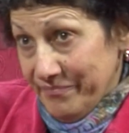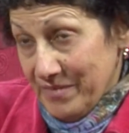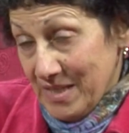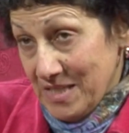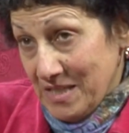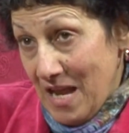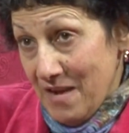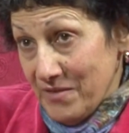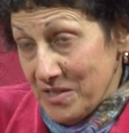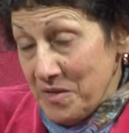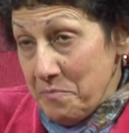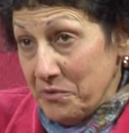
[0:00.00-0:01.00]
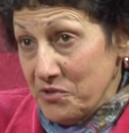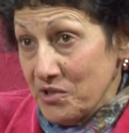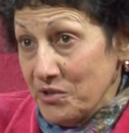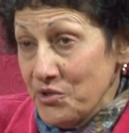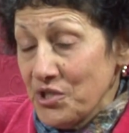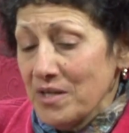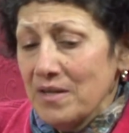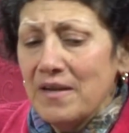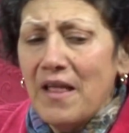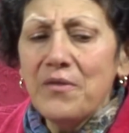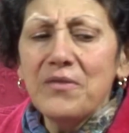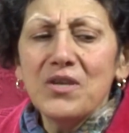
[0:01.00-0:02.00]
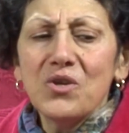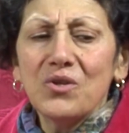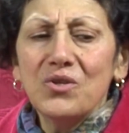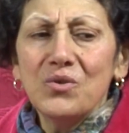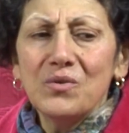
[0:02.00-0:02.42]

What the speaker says: It's kind of a simple solution. Another thing you can do